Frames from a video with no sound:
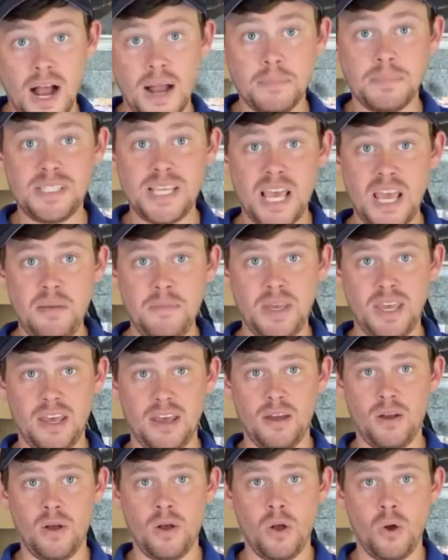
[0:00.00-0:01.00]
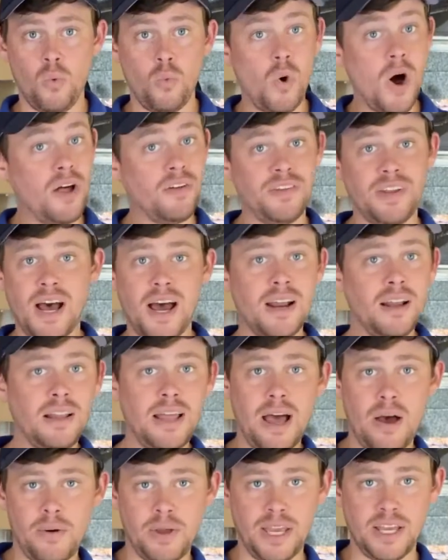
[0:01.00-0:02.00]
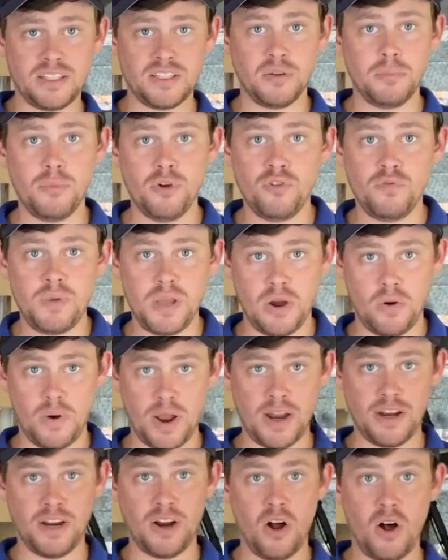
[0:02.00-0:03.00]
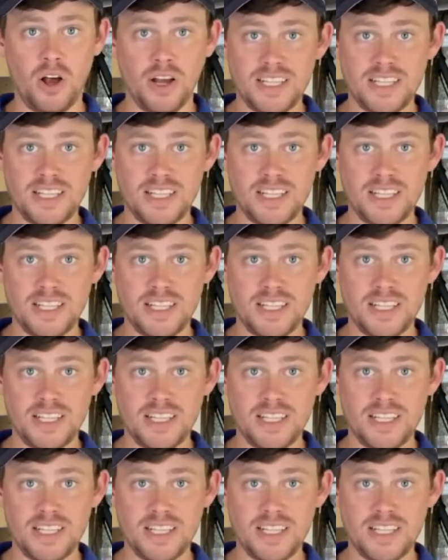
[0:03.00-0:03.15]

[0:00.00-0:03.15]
I'm taming it while not allowing it to move me around at all.